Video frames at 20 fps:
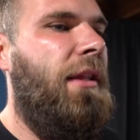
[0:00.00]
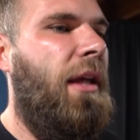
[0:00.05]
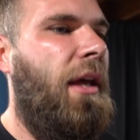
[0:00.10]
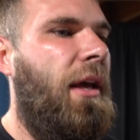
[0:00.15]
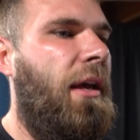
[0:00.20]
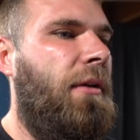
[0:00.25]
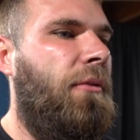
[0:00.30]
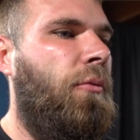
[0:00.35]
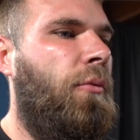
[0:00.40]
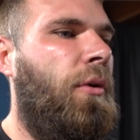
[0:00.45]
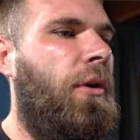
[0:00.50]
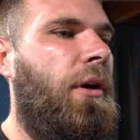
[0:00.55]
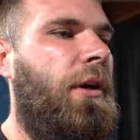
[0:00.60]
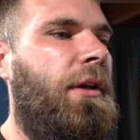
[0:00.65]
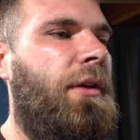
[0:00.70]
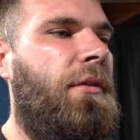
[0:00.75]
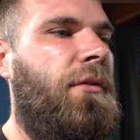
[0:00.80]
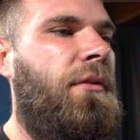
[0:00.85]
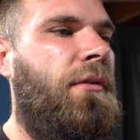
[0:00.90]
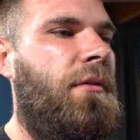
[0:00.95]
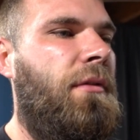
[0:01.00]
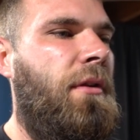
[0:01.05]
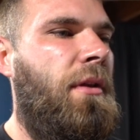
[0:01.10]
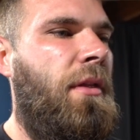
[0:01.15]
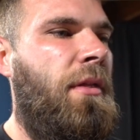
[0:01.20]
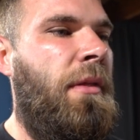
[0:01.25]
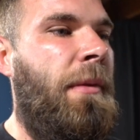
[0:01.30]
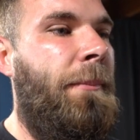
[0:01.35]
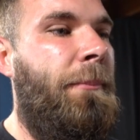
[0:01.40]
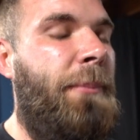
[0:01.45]
that was
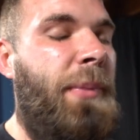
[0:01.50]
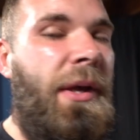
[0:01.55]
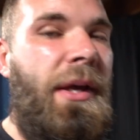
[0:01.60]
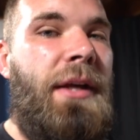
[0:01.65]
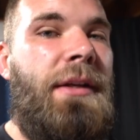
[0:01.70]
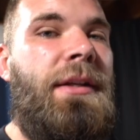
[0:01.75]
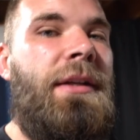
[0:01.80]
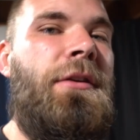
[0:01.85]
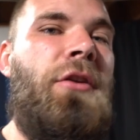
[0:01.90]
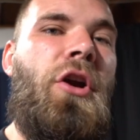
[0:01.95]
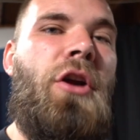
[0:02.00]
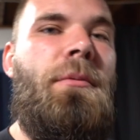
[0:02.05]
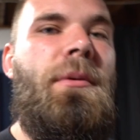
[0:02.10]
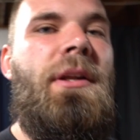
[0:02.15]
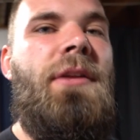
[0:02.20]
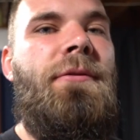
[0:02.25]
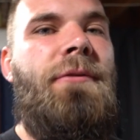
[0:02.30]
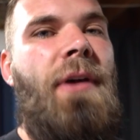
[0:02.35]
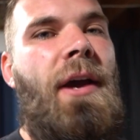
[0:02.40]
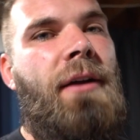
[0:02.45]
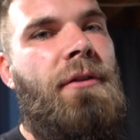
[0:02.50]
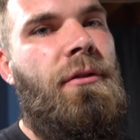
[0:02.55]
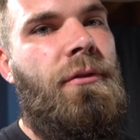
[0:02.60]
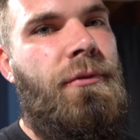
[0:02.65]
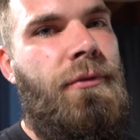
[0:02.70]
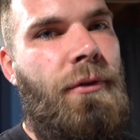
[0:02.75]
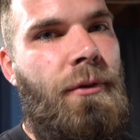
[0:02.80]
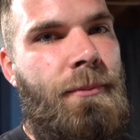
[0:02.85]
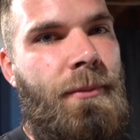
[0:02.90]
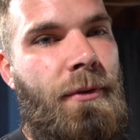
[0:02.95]
the big determining factor
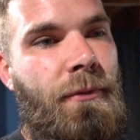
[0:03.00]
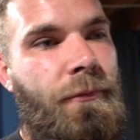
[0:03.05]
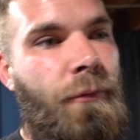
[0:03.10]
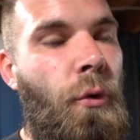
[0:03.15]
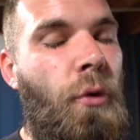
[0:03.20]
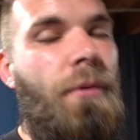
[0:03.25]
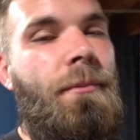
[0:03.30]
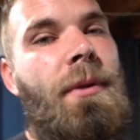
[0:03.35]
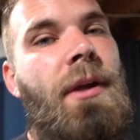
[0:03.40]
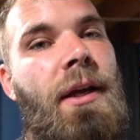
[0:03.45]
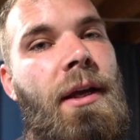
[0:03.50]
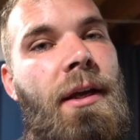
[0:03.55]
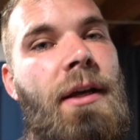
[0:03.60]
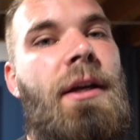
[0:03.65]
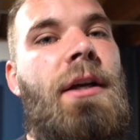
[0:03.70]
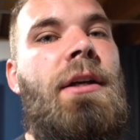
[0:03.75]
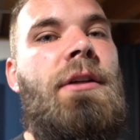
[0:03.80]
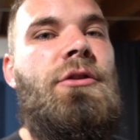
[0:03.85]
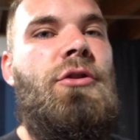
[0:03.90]
for me.